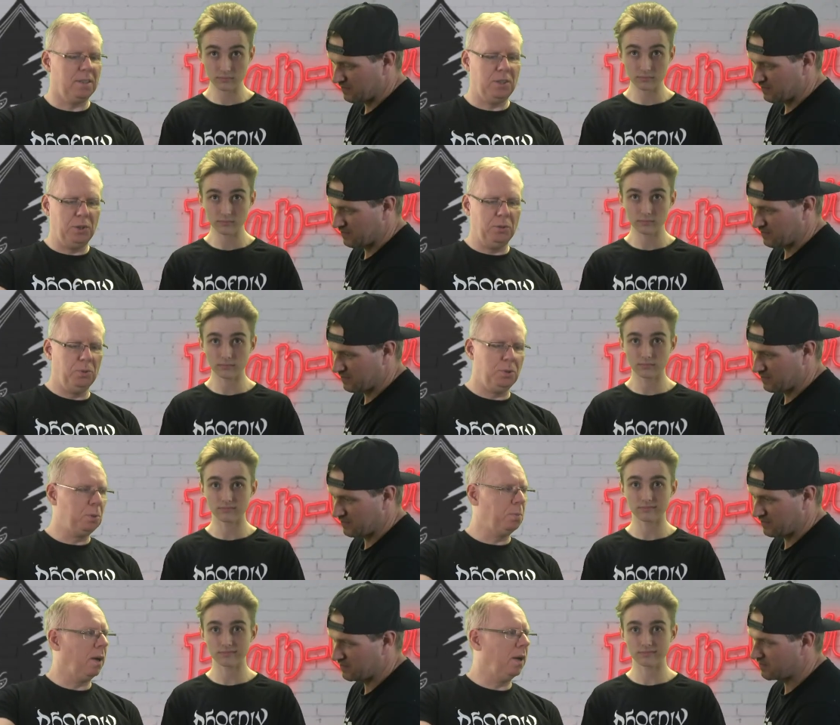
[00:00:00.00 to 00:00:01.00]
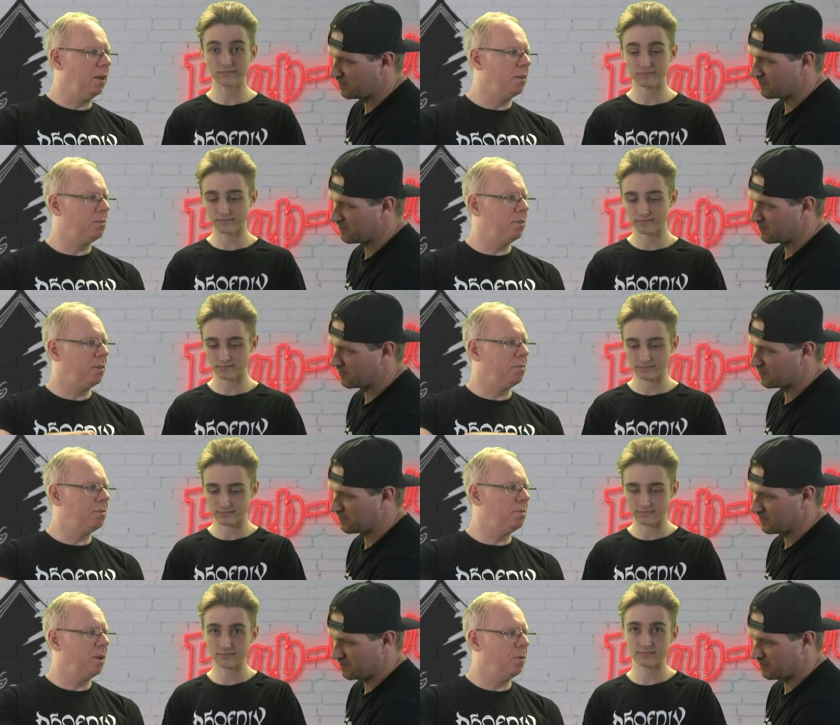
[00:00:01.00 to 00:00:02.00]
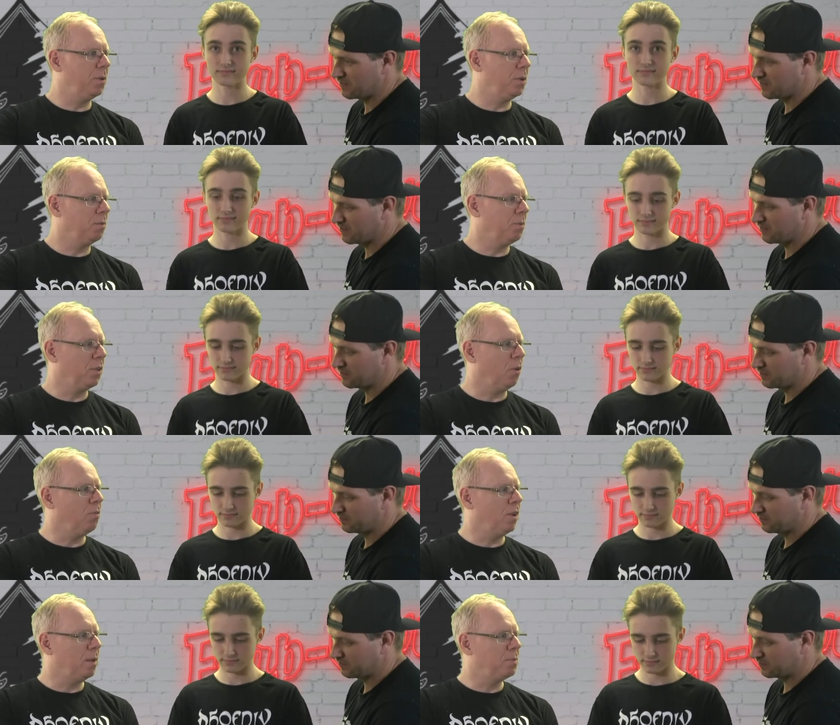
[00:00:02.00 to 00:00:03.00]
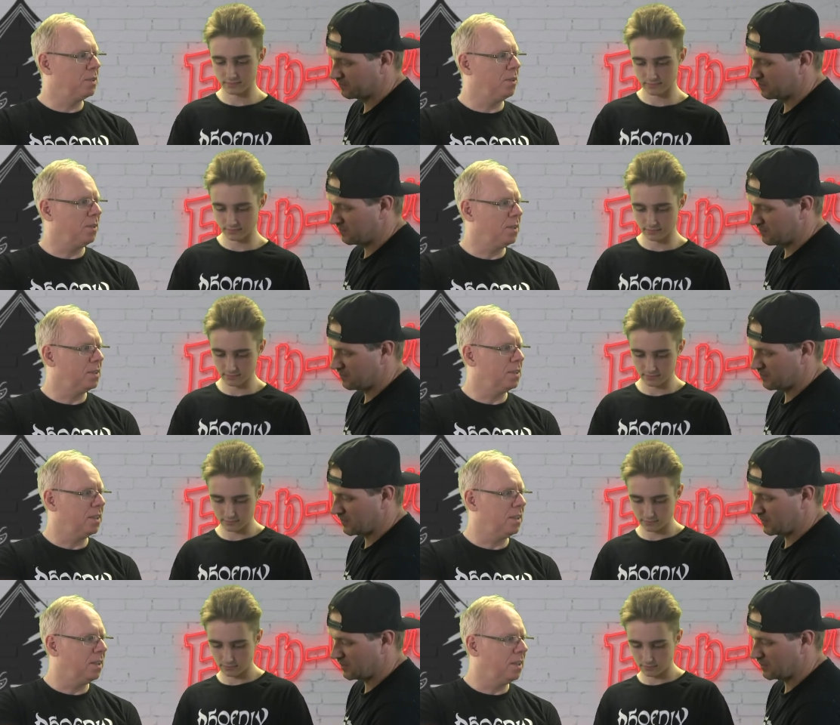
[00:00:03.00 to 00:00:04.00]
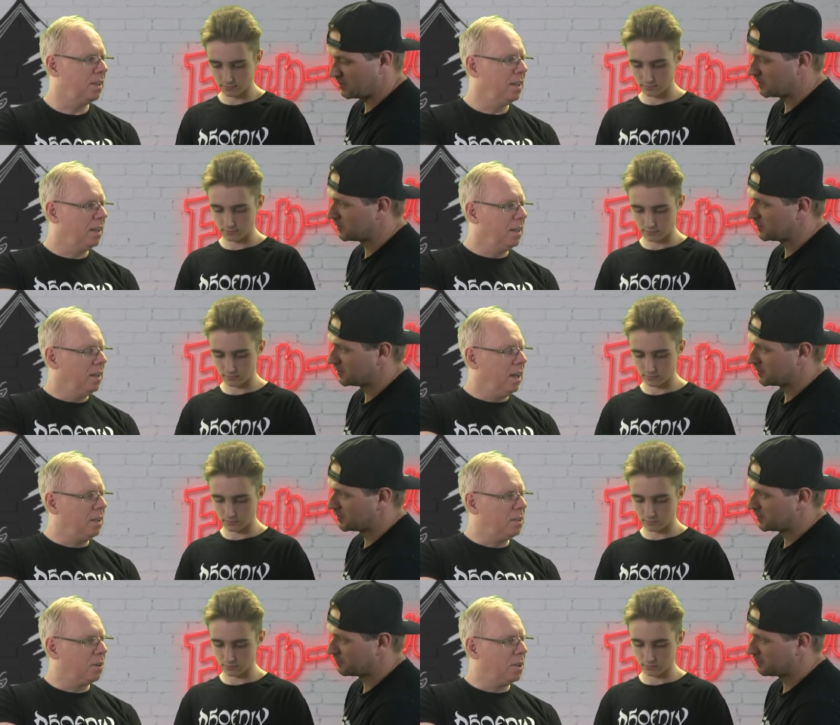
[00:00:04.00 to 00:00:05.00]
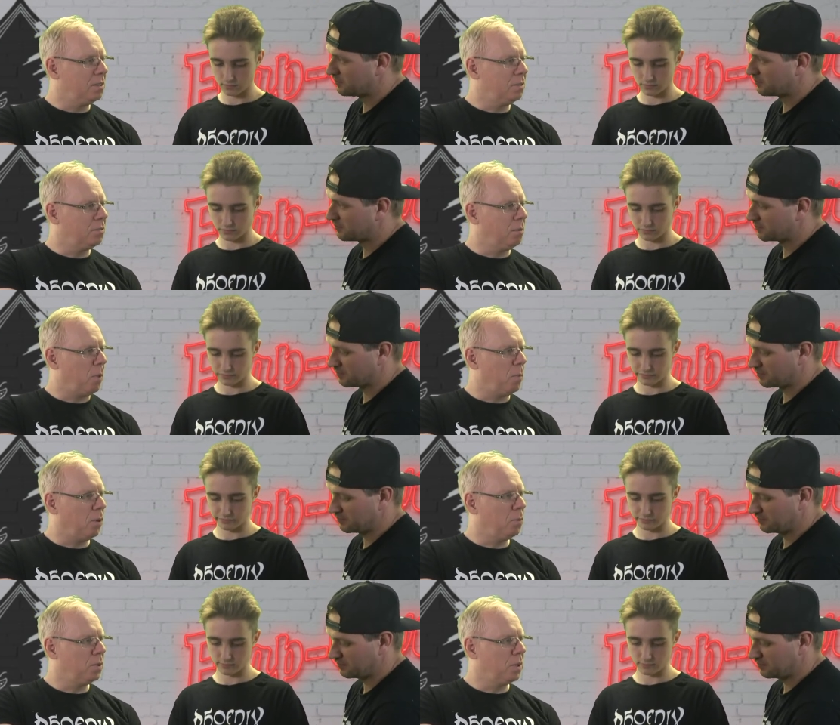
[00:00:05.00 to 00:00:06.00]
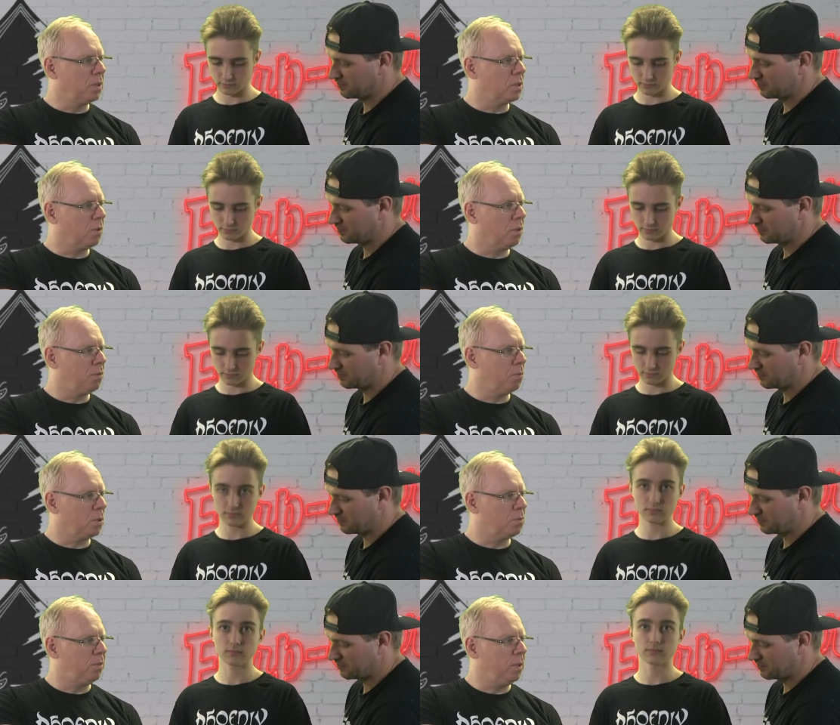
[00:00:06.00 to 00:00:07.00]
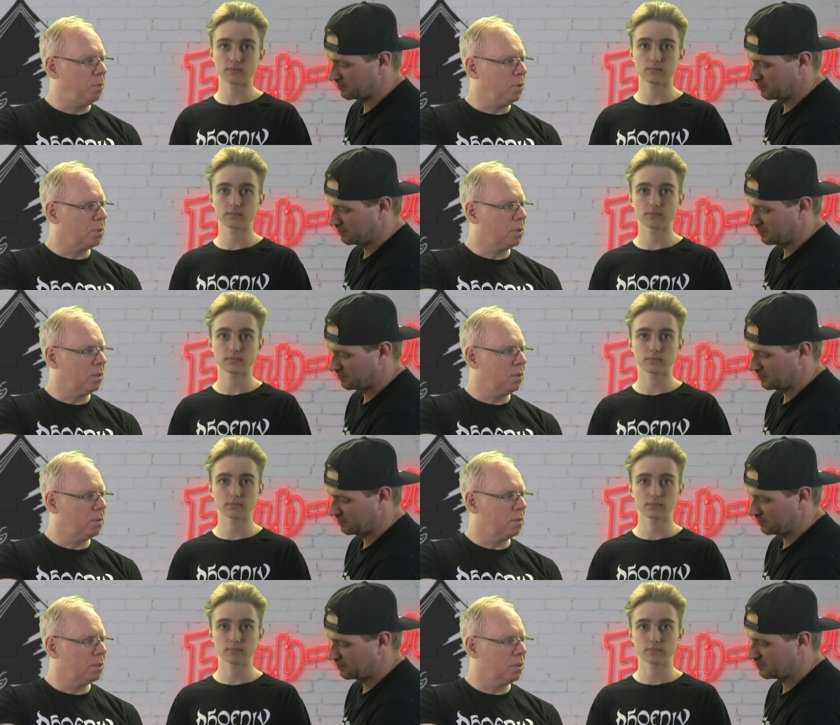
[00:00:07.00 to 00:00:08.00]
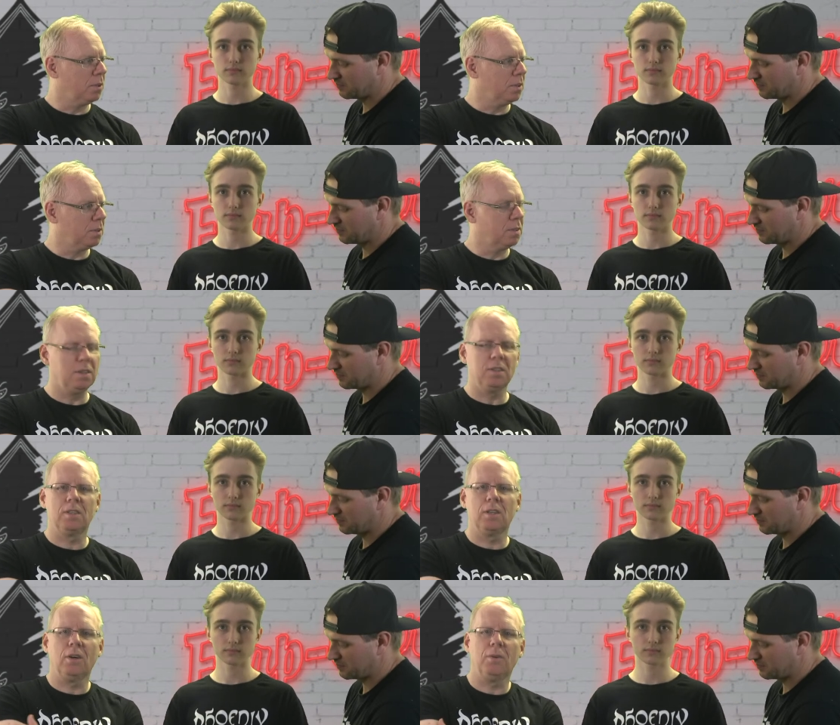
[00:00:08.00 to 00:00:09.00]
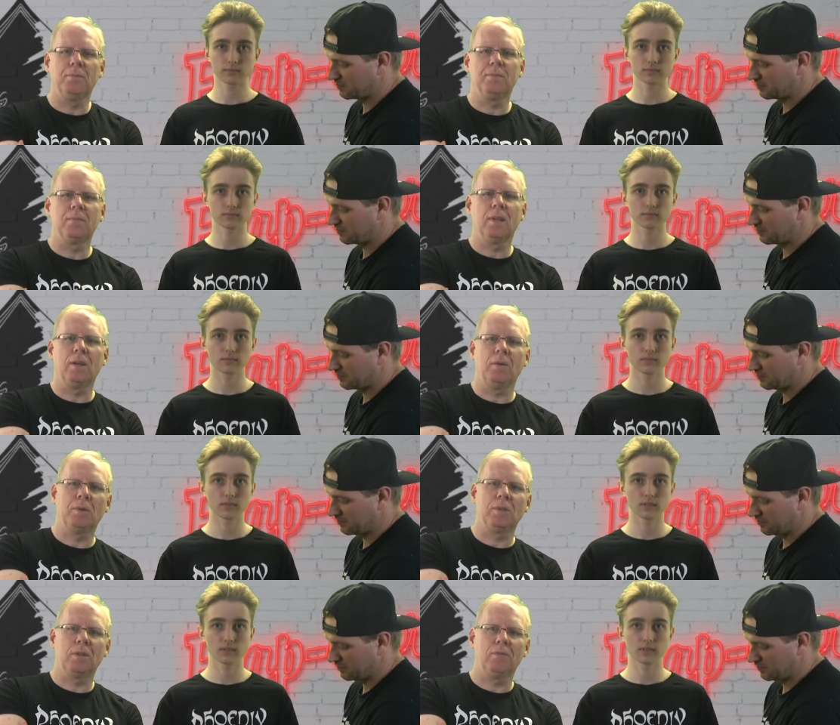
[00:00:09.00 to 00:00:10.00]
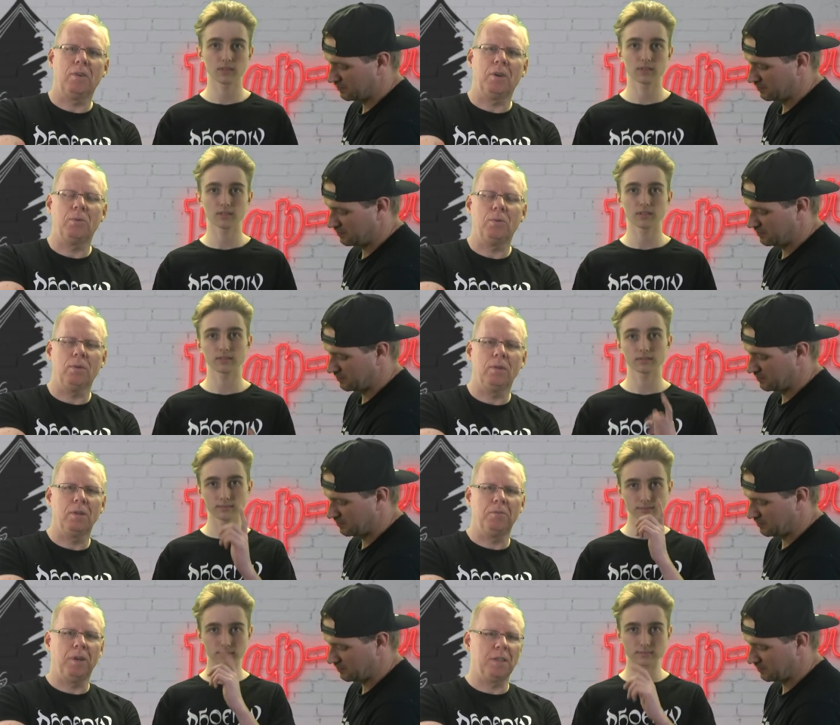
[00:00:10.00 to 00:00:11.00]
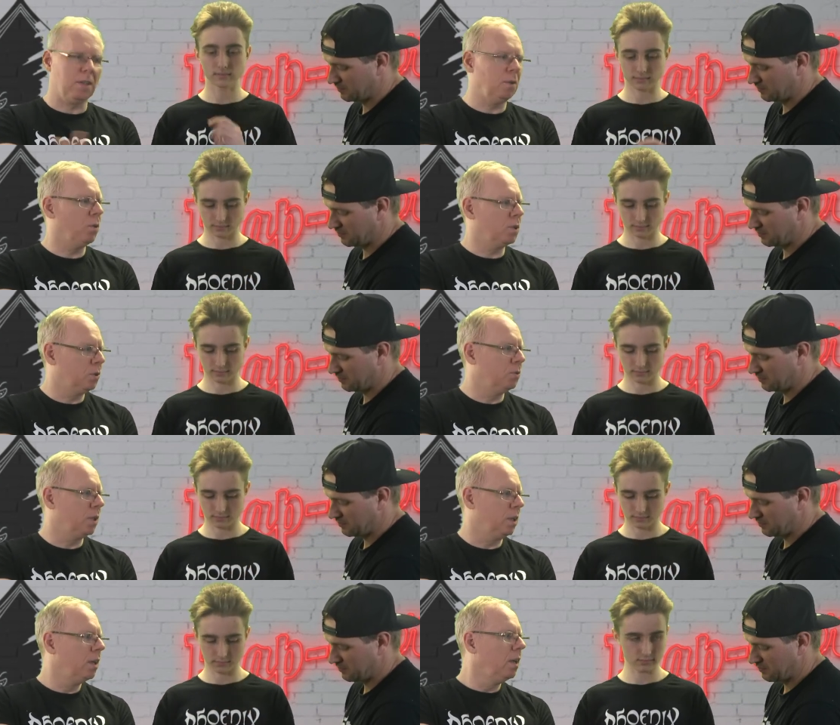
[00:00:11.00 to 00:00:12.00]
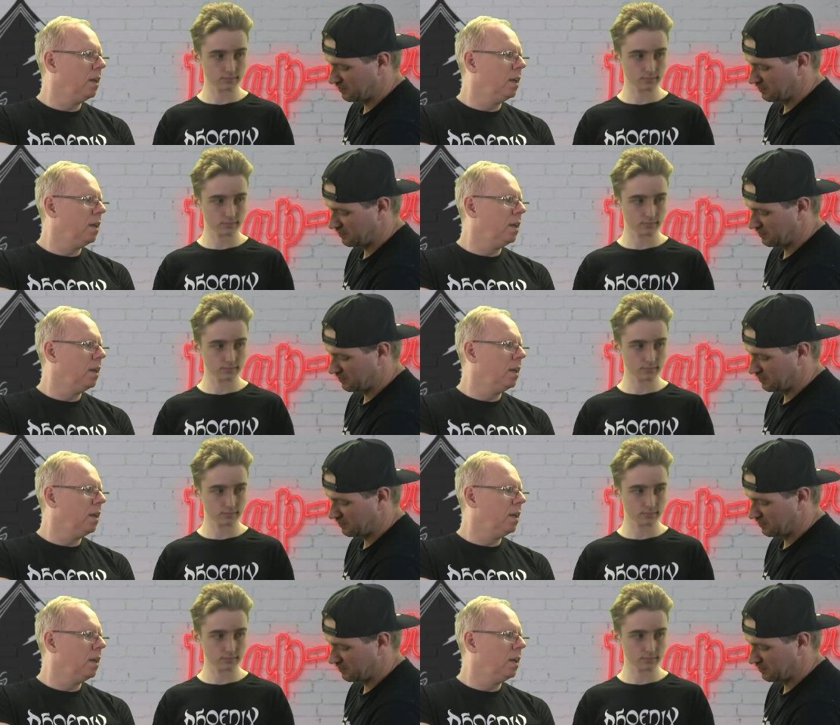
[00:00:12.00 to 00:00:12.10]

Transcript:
Speaker 1: a huge pile of, of uh, with, with overlaps and all this. Uh, I try to remember who did this, or if it was Flip also showing this years ago uh, was a very cool effect, and it was using